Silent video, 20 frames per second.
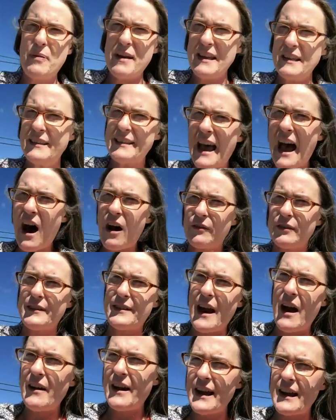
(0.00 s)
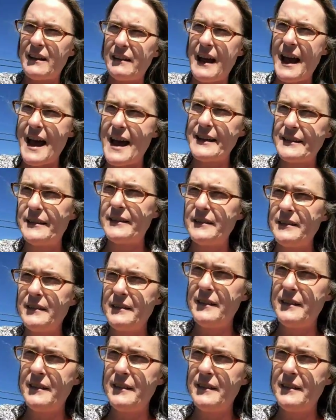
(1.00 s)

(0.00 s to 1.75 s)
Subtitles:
Peace out, Saturday class.